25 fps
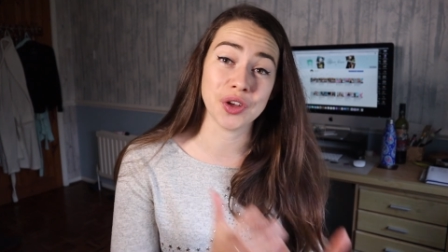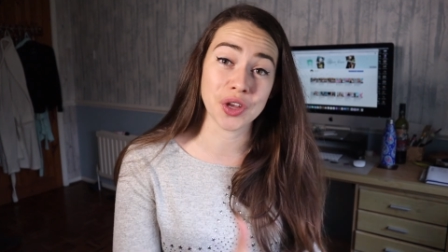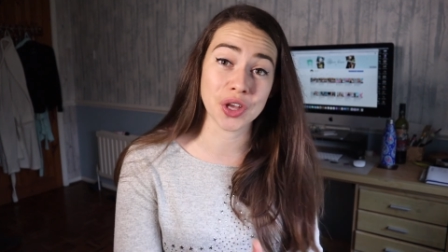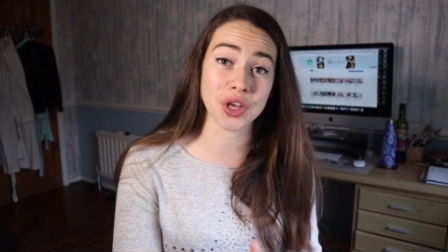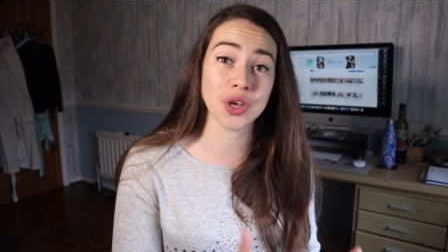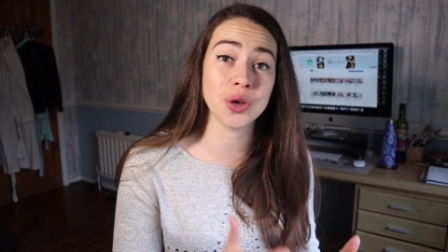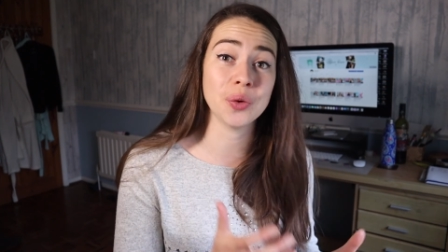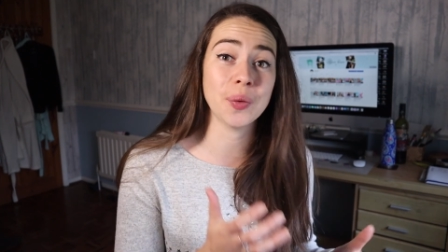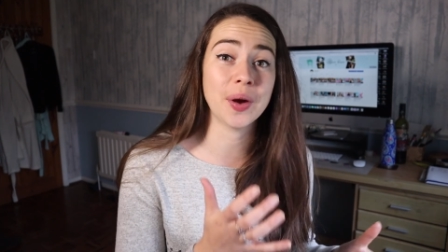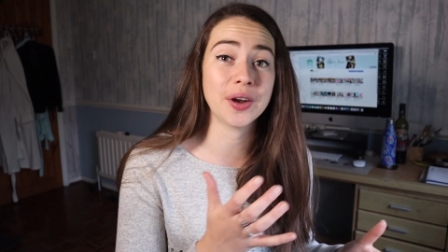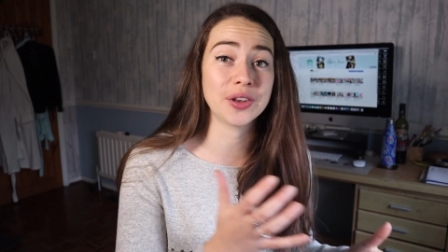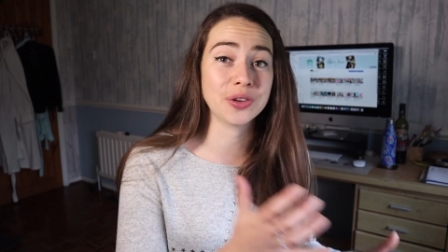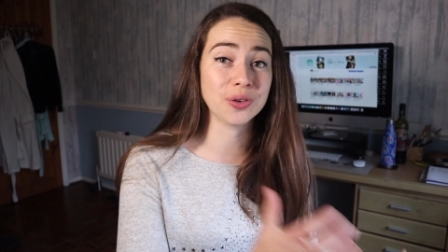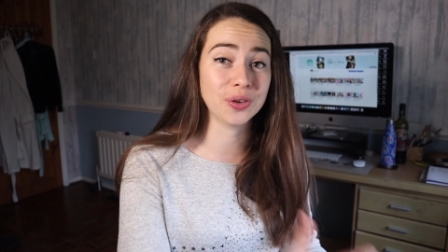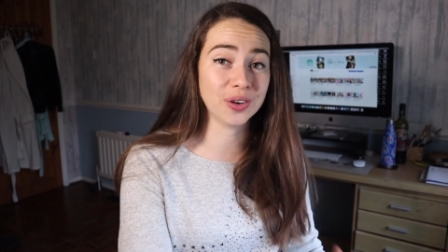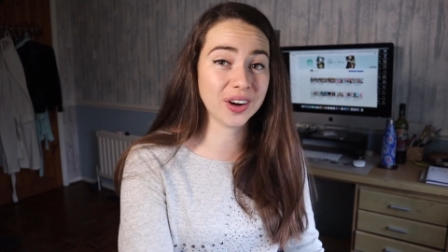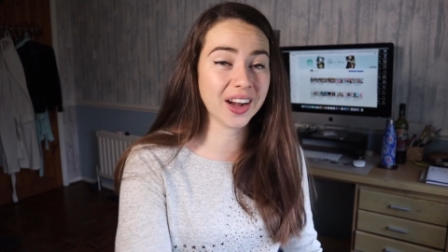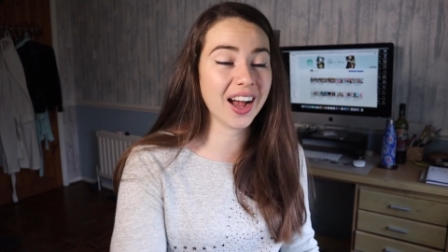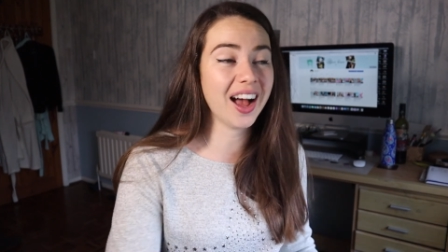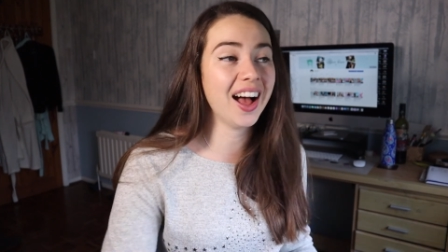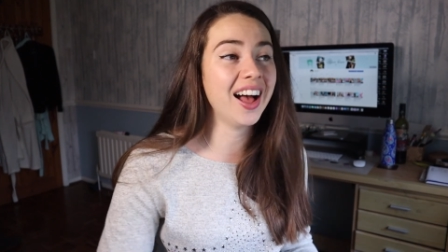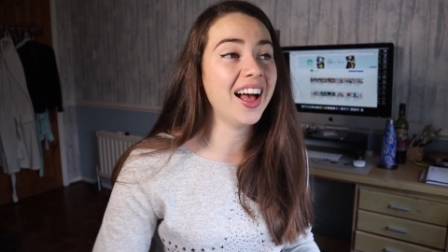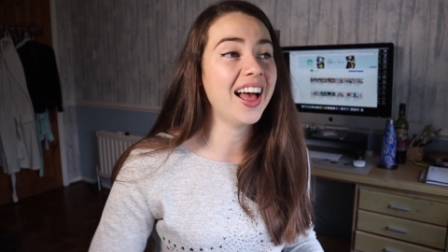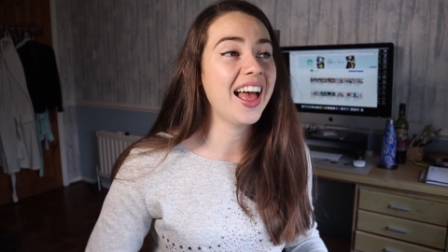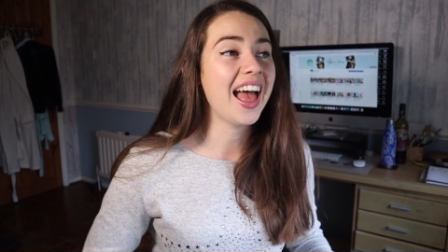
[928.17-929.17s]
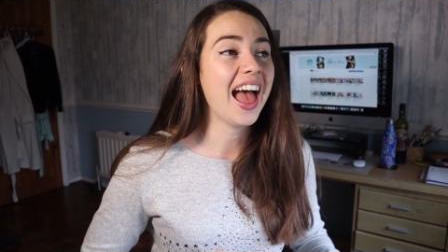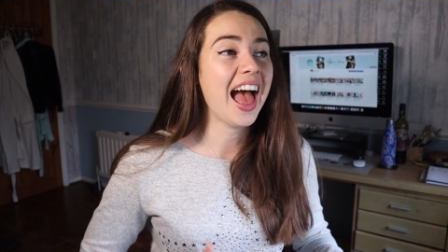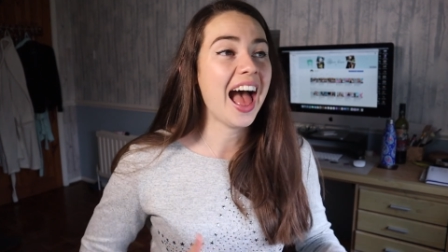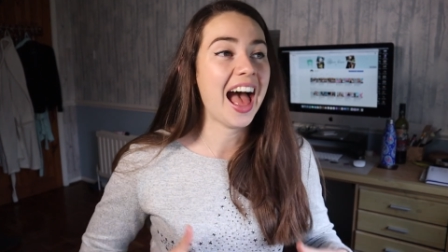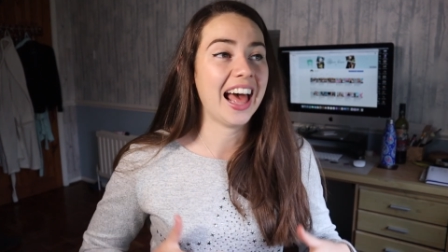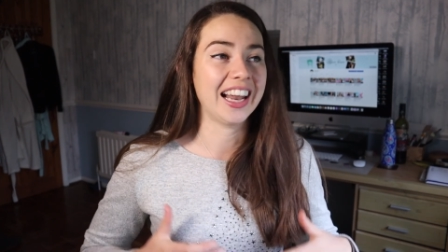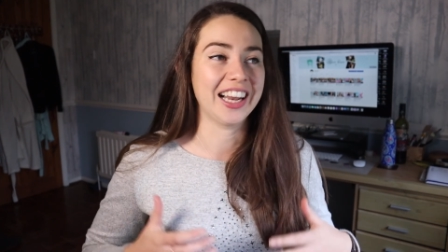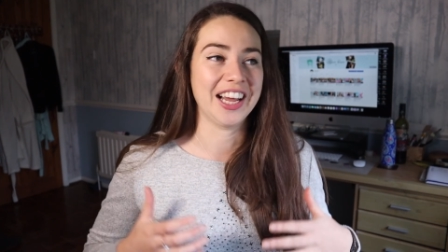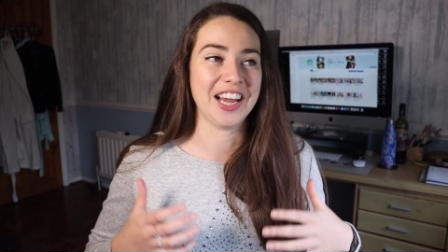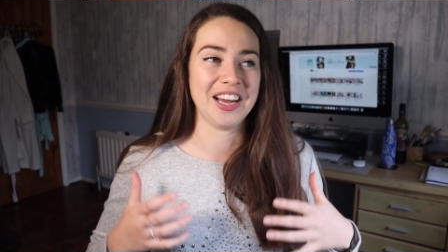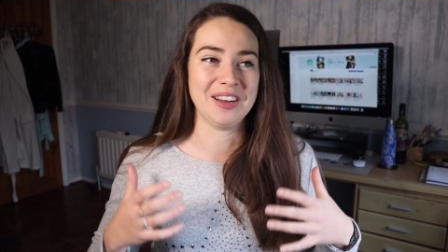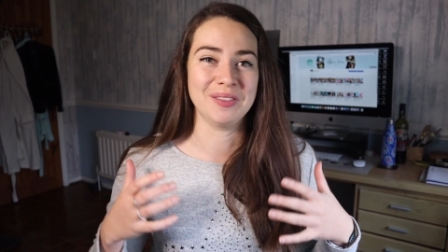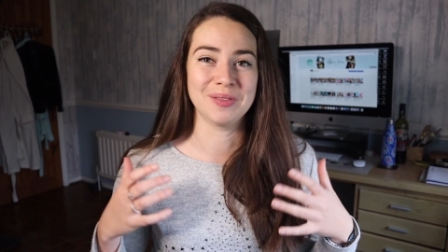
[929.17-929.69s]
you and your gut,
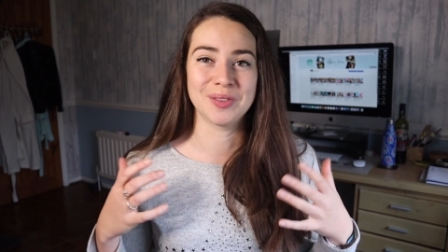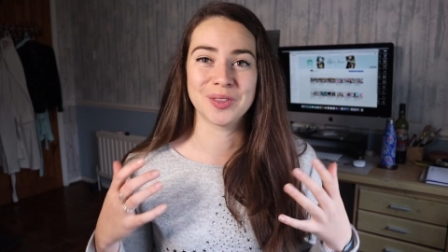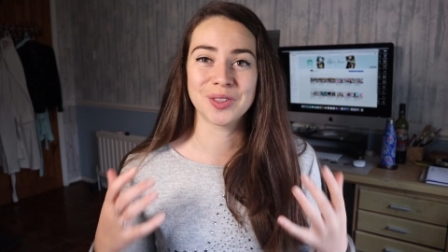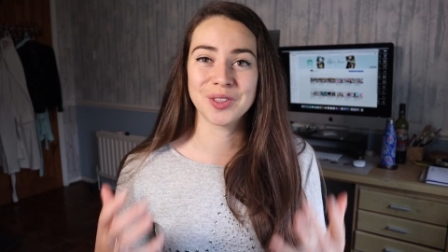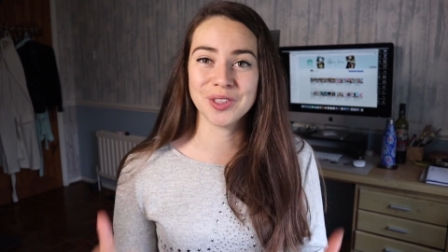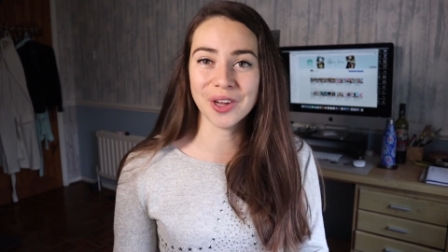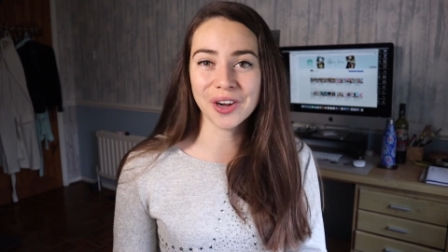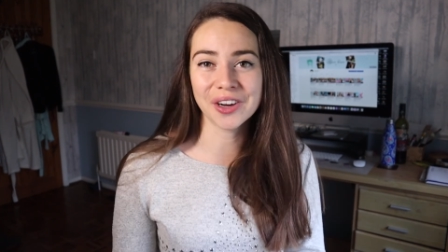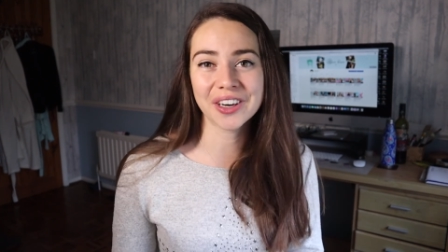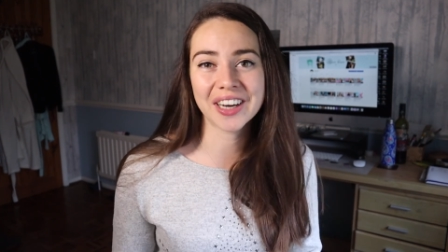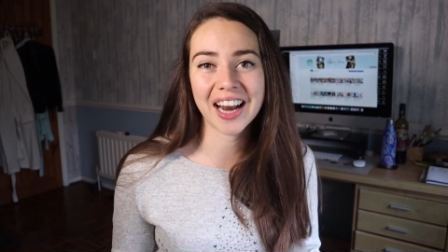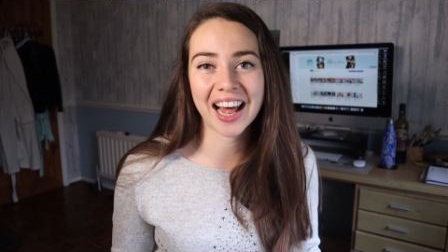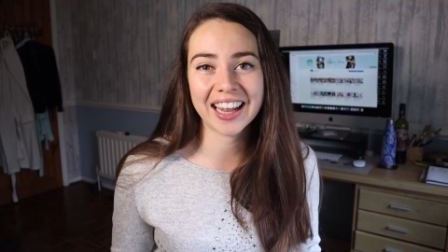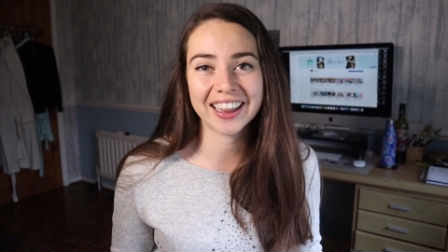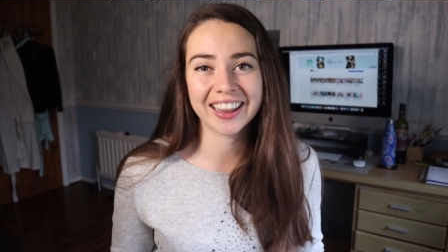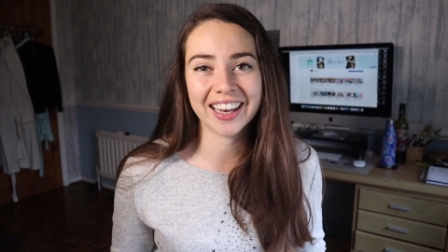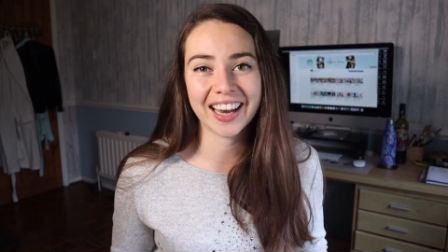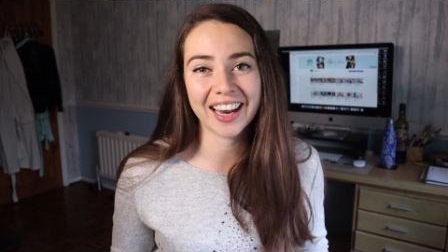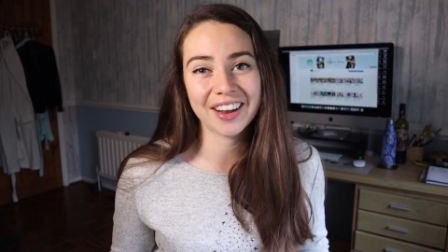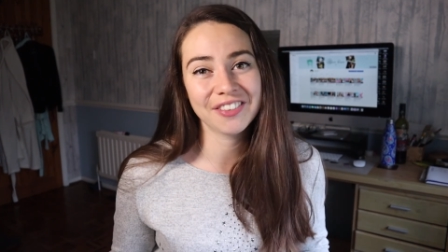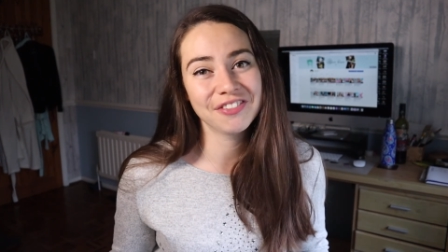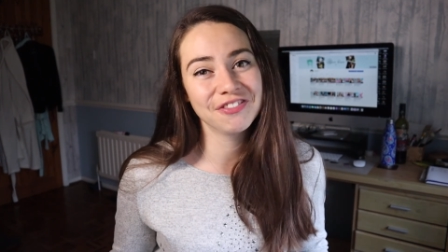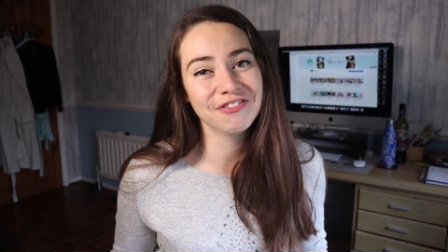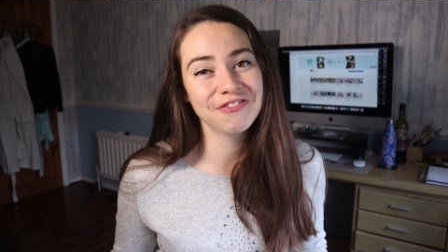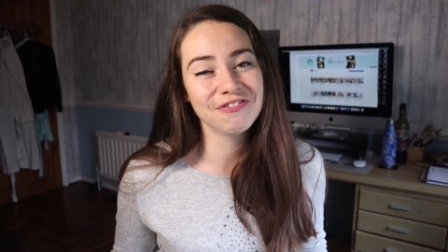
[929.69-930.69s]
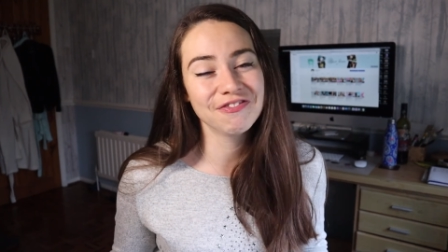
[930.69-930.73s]
and I am so glad that I